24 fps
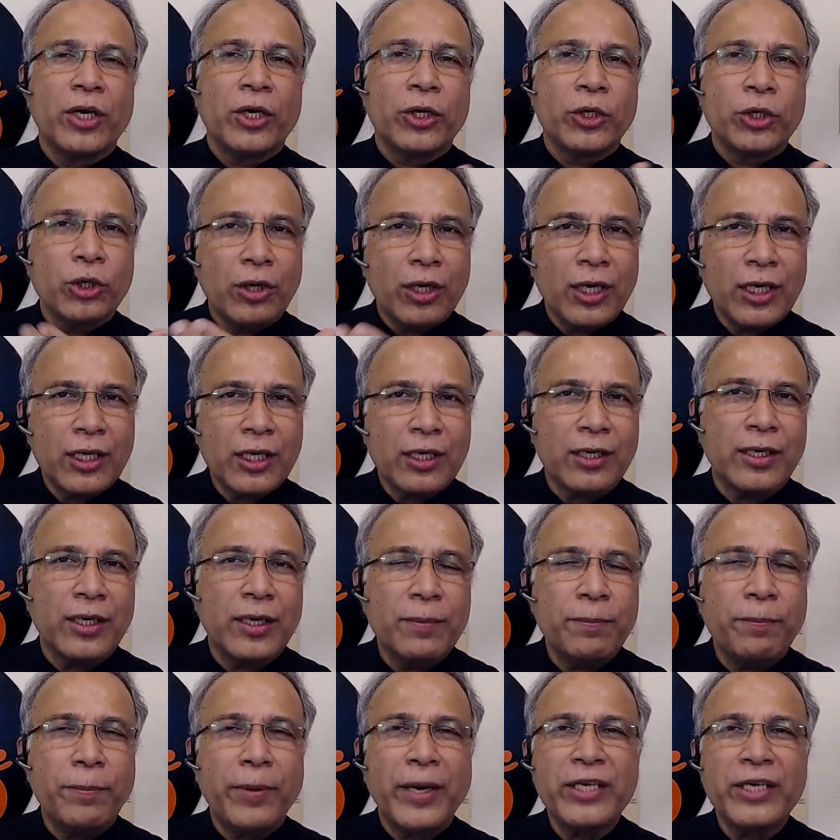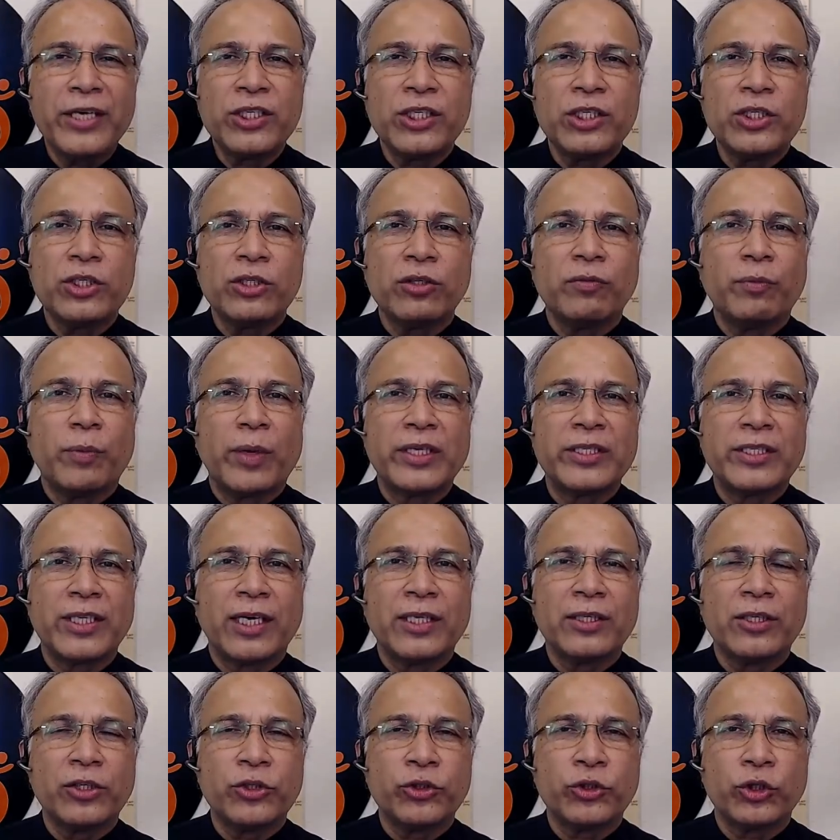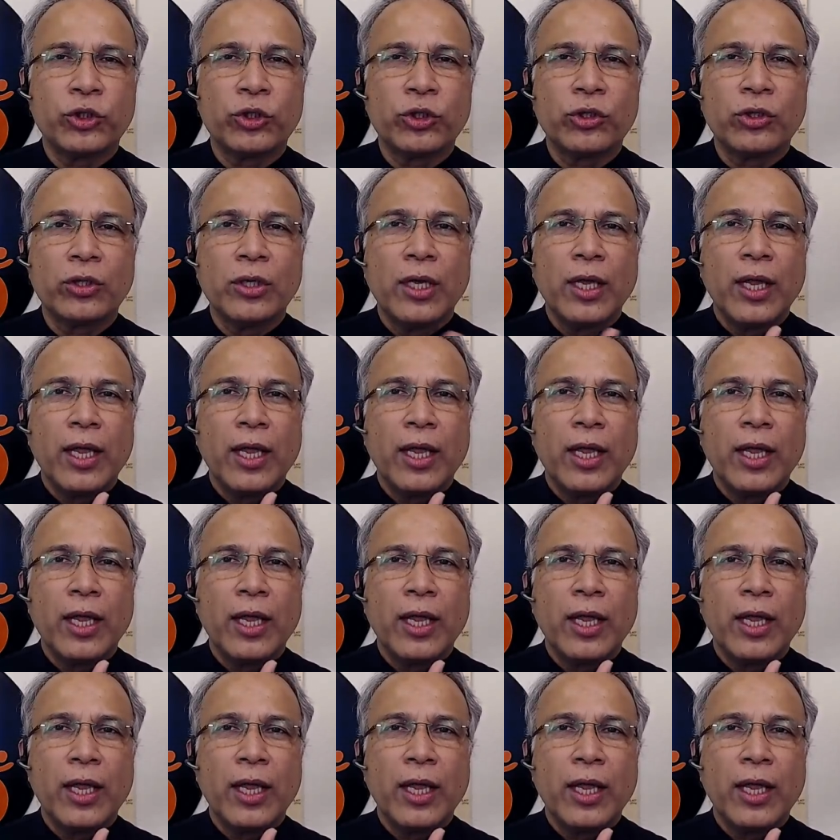your impressions of Prashant Kishor,